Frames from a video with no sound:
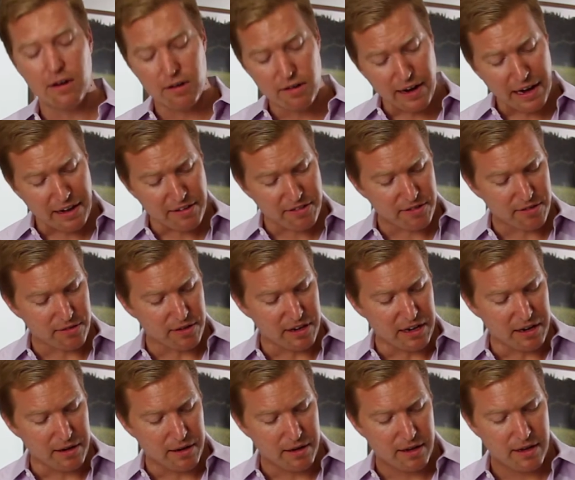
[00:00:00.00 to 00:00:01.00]

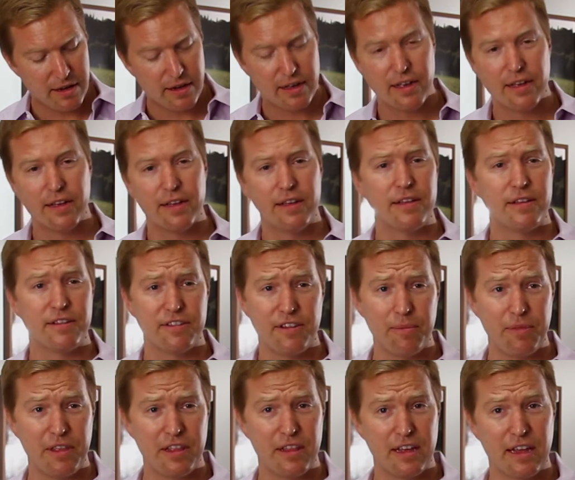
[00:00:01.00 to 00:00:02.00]
Lastly,
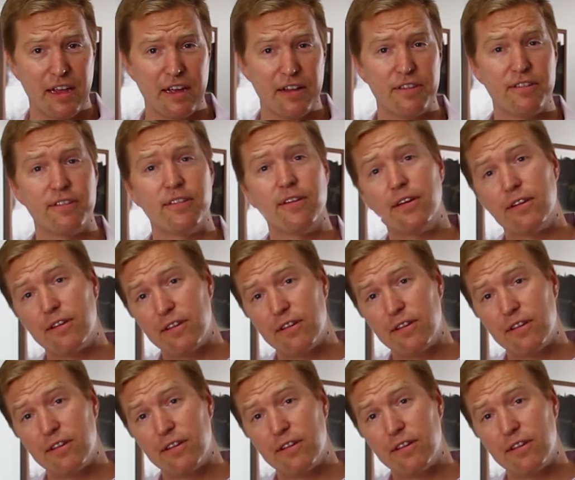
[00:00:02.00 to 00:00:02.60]
something that gets